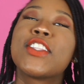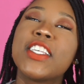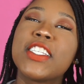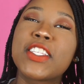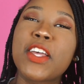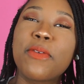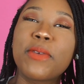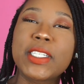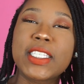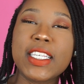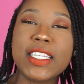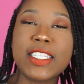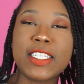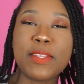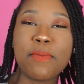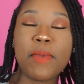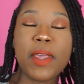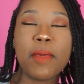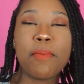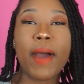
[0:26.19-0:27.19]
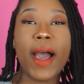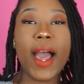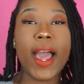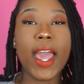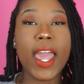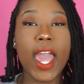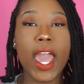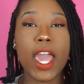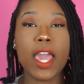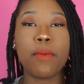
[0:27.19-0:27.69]
So this hair was sent to me
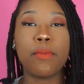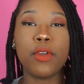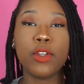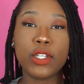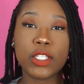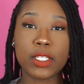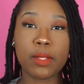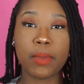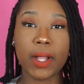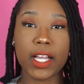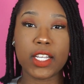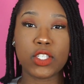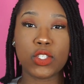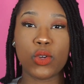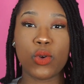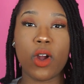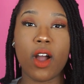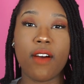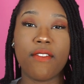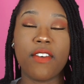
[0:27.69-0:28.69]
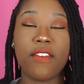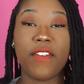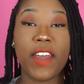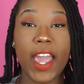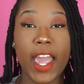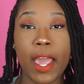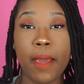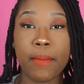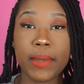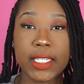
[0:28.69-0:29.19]
by a beauty supply store off of
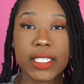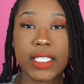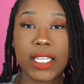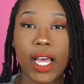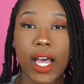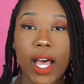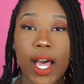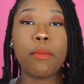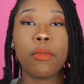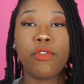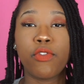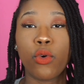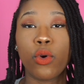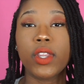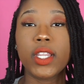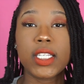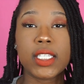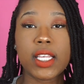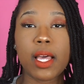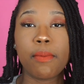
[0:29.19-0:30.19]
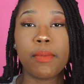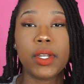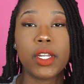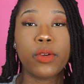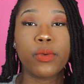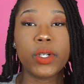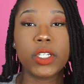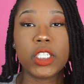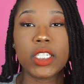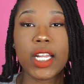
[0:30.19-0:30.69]
Amazon. Now, before this
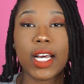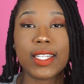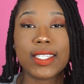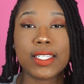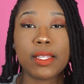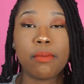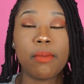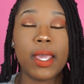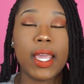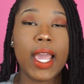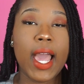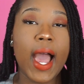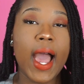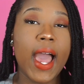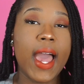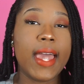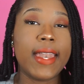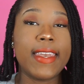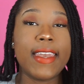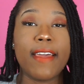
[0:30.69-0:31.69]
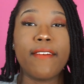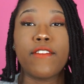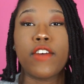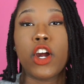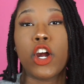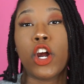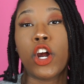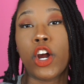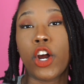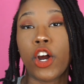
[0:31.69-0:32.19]
company reached out to me, I had
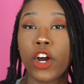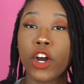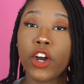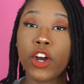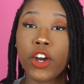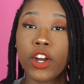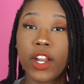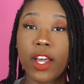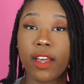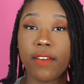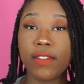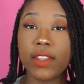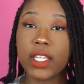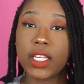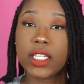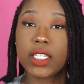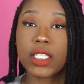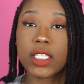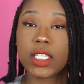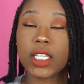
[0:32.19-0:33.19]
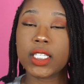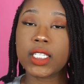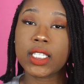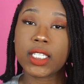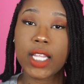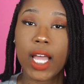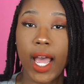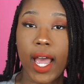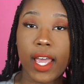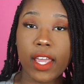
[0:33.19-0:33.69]
never heard of this
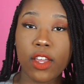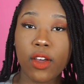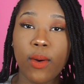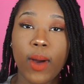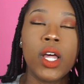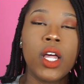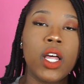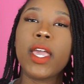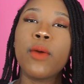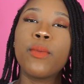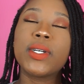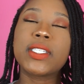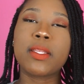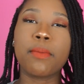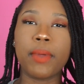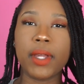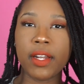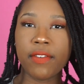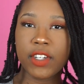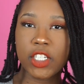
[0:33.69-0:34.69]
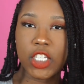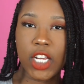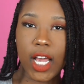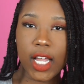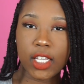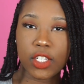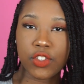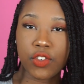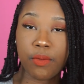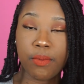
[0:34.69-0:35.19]
style. It was a bit of a
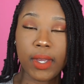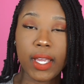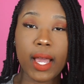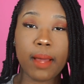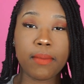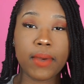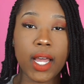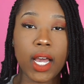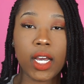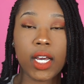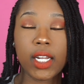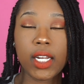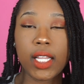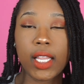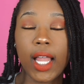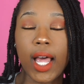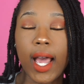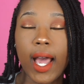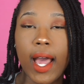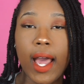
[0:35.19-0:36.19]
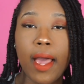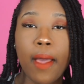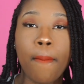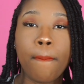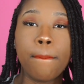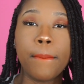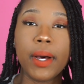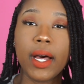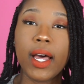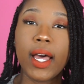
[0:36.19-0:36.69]
challenge for me, I'm not gonna
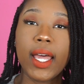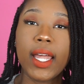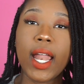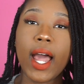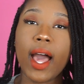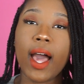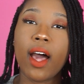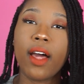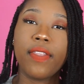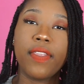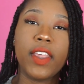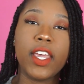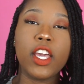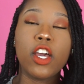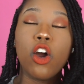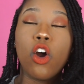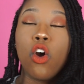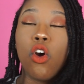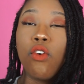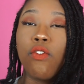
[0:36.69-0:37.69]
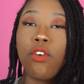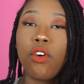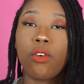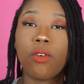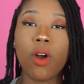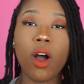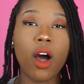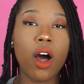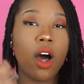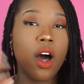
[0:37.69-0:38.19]
lie, but I think
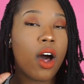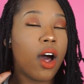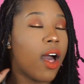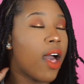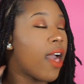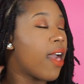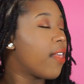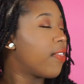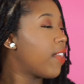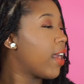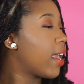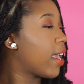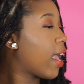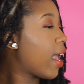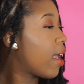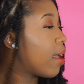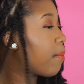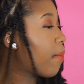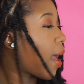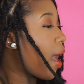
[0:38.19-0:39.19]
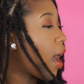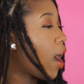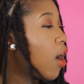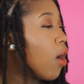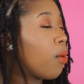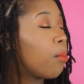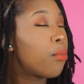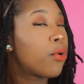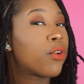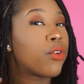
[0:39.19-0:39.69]
overall they came
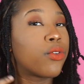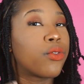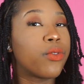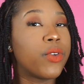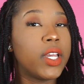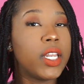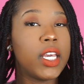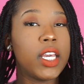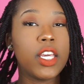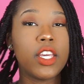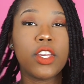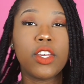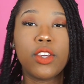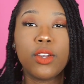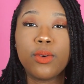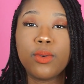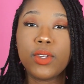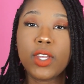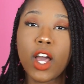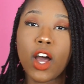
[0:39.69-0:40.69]
out pretty cute.